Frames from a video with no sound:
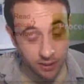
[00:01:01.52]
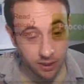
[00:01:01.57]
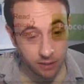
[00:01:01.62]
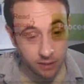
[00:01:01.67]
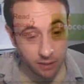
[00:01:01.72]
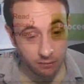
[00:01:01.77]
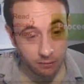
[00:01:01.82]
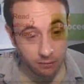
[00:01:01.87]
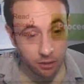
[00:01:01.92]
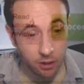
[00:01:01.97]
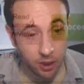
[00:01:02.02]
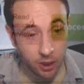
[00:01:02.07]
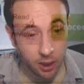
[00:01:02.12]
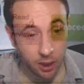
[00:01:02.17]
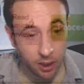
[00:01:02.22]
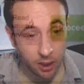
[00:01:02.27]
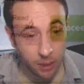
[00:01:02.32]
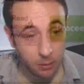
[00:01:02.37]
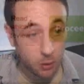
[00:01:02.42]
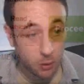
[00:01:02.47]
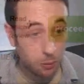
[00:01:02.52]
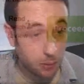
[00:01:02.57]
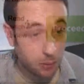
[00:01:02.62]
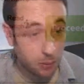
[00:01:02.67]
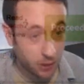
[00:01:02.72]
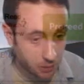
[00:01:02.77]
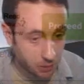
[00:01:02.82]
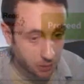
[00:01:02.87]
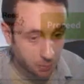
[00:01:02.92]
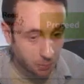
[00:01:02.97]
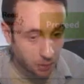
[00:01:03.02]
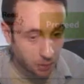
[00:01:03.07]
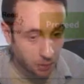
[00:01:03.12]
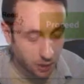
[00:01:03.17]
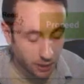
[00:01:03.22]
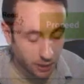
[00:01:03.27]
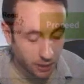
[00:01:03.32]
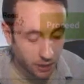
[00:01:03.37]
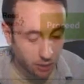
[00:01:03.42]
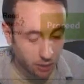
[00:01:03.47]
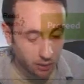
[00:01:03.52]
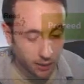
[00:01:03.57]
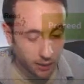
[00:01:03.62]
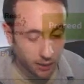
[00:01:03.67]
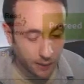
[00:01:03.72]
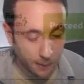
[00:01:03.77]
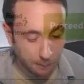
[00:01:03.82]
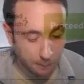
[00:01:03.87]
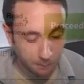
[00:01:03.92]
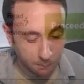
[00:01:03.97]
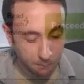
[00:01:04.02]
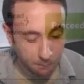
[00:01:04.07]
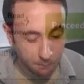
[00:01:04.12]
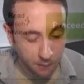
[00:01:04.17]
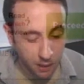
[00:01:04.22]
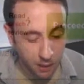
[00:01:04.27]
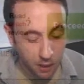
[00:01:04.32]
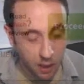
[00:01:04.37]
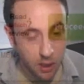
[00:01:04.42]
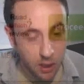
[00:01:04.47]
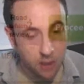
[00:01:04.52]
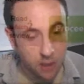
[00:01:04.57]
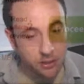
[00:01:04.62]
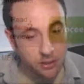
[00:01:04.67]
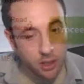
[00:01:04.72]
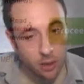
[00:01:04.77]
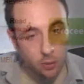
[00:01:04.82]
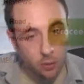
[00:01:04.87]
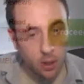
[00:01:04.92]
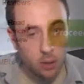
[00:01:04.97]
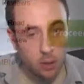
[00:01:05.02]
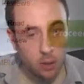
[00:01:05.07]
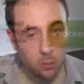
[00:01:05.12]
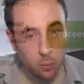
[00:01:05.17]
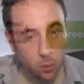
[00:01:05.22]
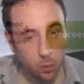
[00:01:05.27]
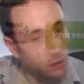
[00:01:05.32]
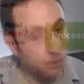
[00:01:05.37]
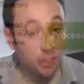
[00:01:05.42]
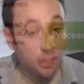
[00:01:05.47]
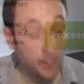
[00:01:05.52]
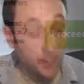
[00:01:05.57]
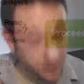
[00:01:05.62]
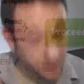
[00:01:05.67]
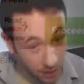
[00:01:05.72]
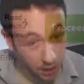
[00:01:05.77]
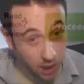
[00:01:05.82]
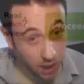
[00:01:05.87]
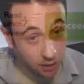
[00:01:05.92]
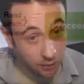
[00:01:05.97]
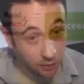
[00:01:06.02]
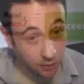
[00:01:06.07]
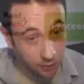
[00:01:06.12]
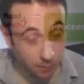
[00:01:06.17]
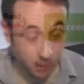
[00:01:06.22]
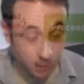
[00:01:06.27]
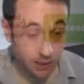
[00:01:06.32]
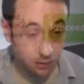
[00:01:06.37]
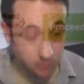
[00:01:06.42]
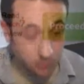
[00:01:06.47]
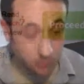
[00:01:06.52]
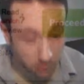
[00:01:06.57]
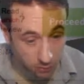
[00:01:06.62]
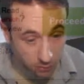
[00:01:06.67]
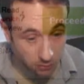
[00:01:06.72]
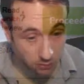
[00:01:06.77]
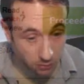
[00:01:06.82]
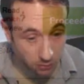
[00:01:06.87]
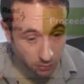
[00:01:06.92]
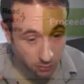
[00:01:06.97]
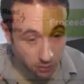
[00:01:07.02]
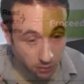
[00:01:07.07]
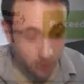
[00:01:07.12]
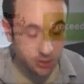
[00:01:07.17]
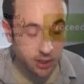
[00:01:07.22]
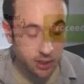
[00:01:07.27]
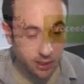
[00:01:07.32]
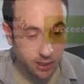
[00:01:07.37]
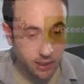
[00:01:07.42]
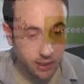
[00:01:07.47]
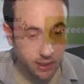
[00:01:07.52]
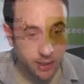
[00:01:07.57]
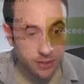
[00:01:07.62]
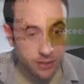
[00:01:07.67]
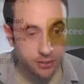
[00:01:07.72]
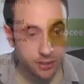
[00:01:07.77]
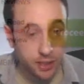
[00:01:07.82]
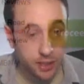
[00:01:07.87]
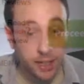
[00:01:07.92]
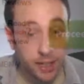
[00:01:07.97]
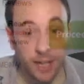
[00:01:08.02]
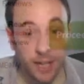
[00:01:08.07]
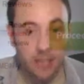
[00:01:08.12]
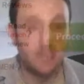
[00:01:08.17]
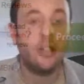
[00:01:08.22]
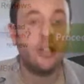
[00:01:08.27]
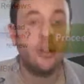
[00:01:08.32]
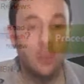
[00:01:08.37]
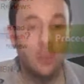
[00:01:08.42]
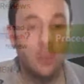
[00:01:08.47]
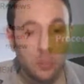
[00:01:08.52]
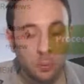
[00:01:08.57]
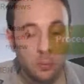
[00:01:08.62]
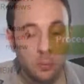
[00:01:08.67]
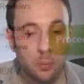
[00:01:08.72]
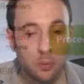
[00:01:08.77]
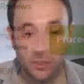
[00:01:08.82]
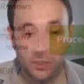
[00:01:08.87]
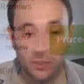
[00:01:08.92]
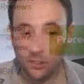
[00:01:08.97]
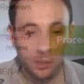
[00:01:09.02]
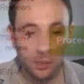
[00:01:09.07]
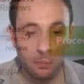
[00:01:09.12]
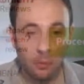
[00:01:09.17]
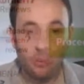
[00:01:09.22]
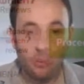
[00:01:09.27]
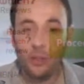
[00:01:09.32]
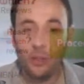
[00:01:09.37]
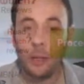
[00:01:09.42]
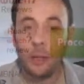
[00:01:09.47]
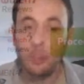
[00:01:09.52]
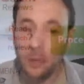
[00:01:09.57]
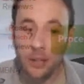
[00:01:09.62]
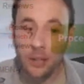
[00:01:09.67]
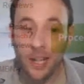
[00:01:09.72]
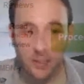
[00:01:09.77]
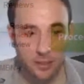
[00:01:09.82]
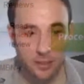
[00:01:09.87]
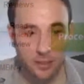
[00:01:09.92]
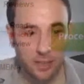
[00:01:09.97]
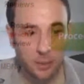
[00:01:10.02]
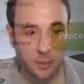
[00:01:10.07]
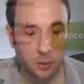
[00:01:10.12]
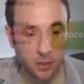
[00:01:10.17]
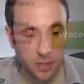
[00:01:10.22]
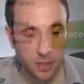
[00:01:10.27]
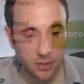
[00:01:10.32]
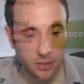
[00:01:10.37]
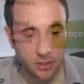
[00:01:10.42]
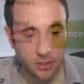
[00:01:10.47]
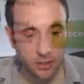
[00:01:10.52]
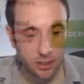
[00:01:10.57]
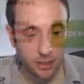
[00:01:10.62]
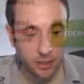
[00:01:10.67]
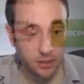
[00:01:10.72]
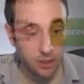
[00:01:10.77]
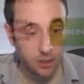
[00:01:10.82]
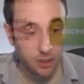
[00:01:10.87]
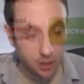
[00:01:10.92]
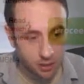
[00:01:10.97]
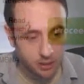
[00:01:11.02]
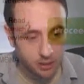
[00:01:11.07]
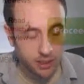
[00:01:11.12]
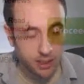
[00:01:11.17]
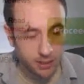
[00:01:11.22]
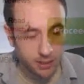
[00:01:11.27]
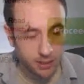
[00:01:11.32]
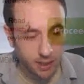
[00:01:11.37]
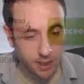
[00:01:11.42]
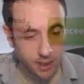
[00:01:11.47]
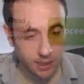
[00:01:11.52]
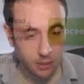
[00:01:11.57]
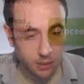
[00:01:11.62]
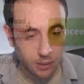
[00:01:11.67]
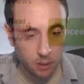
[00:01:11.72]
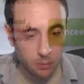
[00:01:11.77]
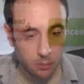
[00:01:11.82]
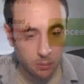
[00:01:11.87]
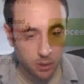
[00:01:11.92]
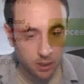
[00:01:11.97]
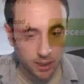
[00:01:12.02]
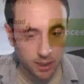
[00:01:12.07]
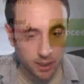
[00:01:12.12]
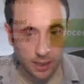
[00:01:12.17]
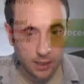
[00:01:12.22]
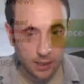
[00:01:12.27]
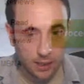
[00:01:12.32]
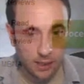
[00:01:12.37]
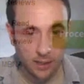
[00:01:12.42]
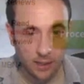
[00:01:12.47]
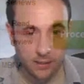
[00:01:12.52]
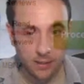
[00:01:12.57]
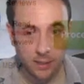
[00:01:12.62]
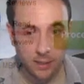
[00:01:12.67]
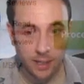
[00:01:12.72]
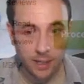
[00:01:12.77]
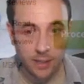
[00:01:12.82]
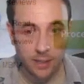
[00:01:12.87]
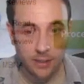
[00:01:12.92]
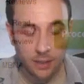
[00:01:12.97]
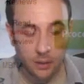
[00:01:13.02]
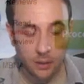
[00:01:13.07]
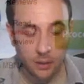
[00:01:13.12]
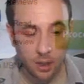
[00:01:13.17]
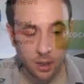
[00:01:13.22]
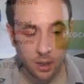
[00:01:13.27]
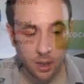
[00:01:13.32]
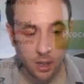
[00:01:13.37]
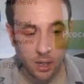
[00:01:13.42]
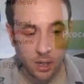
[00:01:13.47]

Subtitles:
recently for a company called Money Supermarket in the UK. So one of the things that I love about eye tracking is, again, it's a simple thing, you get to see what the user sees. So you can see exactly what I'm looking at here today. So